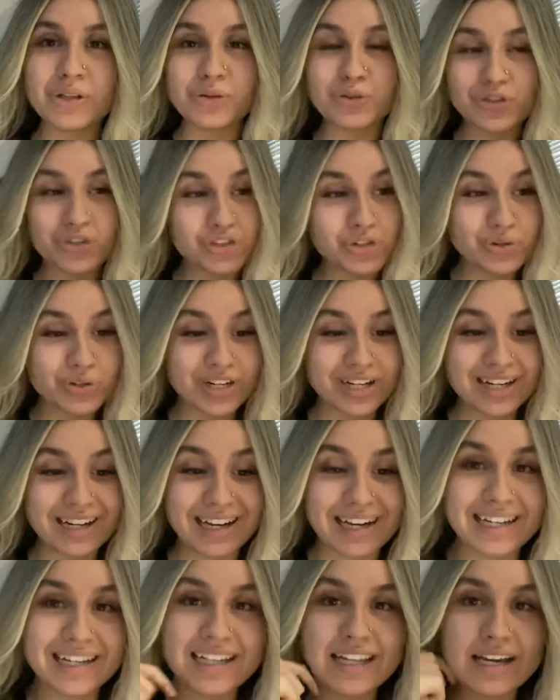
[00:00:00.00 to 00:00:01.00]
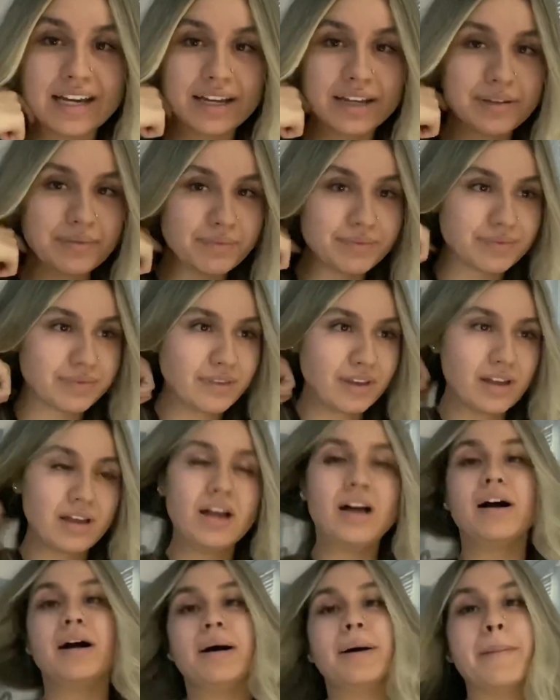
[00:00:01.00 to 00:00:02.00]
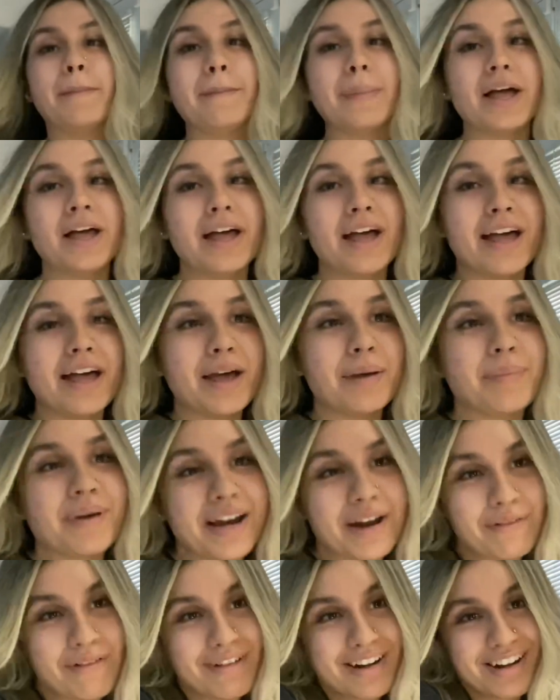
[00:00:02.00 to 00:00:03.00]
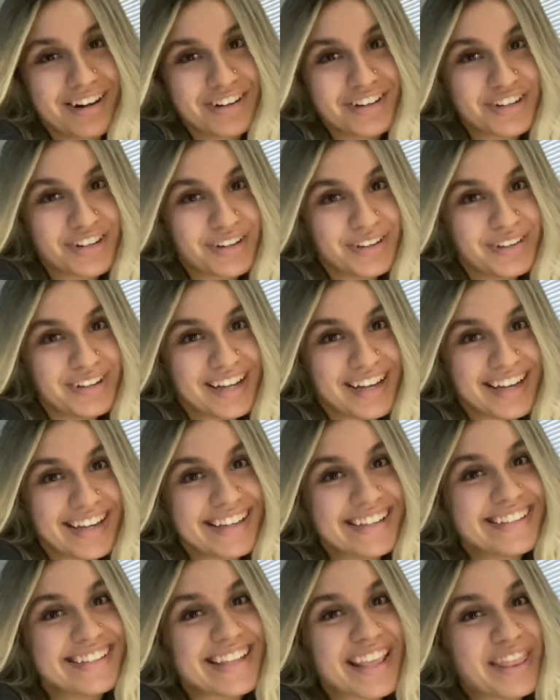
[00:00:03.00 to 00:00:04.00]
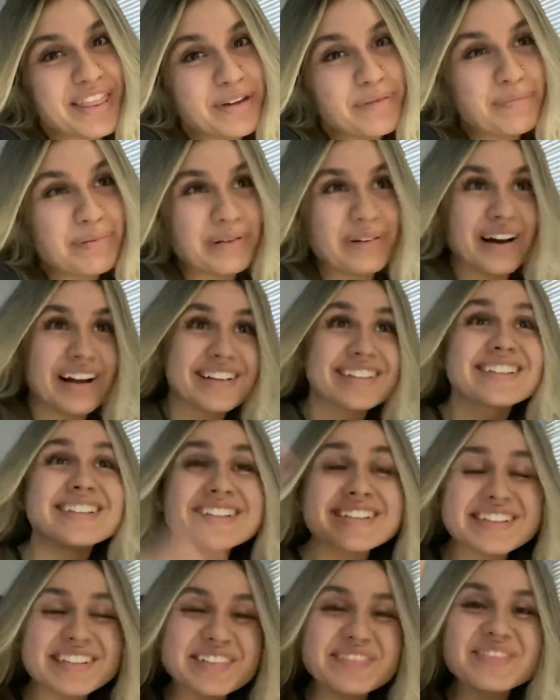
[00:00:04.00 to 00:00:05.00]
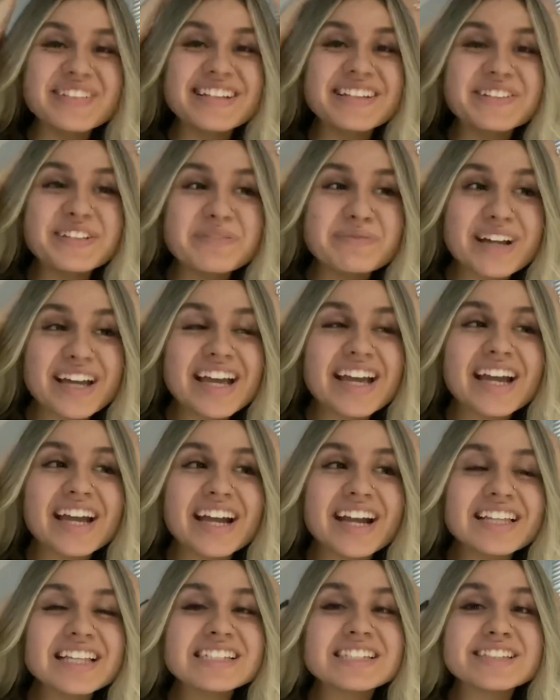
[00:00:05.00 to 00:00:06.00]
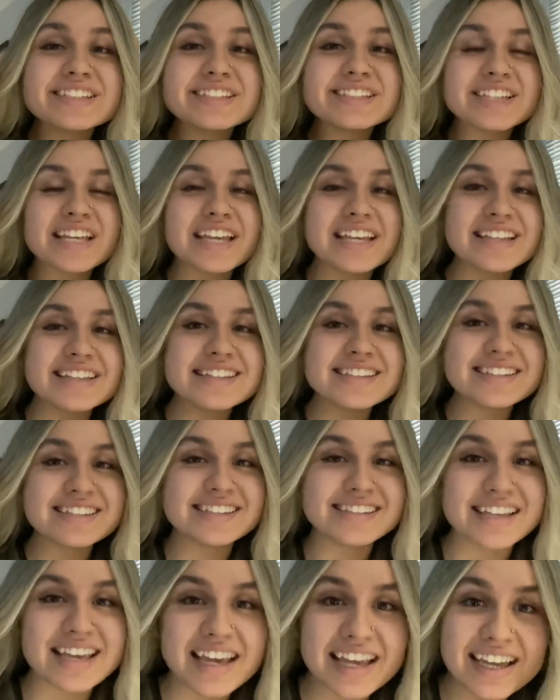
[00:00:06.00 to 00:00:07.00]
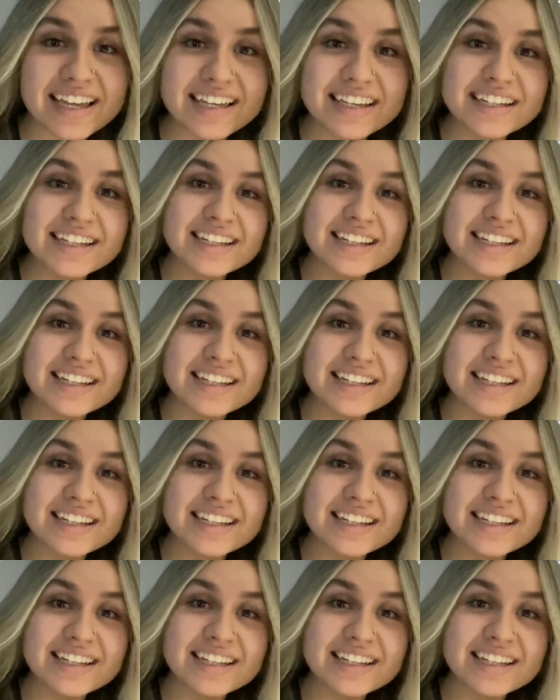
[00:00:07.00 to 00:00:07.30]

short, not gonna lie. But I wanted to show you guys the process of me doing my hair. This is insane.